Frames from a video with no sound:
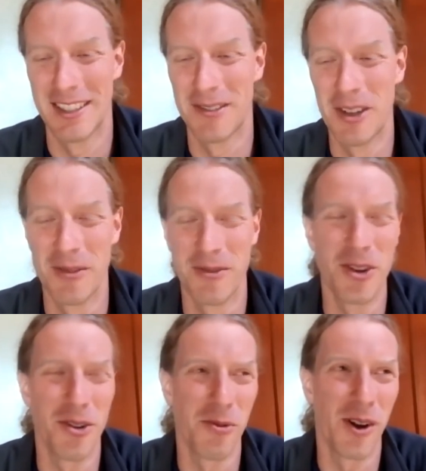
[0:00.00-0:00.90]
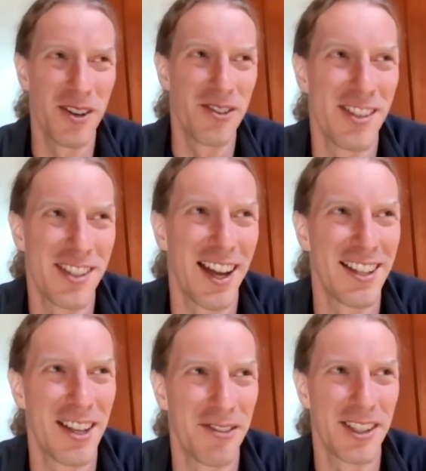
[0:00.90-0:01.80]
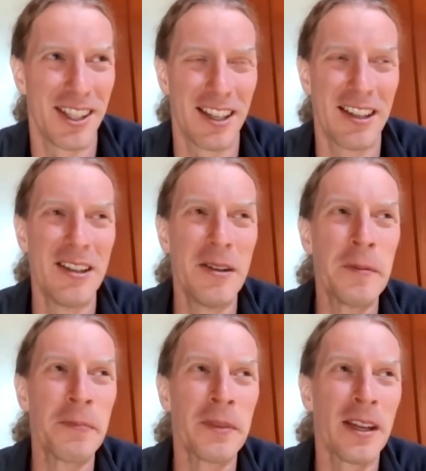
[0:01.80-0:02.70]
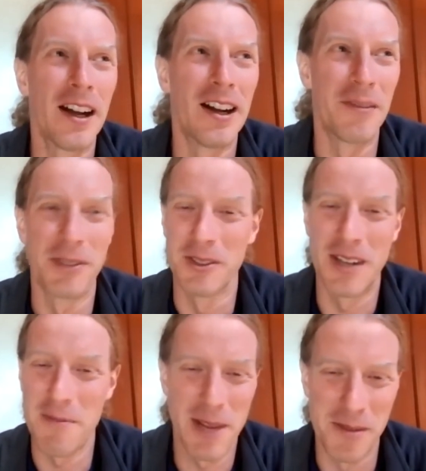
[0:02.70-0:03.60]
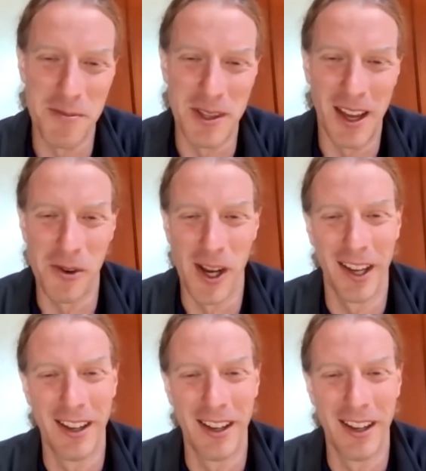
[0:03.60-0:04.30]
If if you're the one who decides everything, um, so it's not meant to be that way.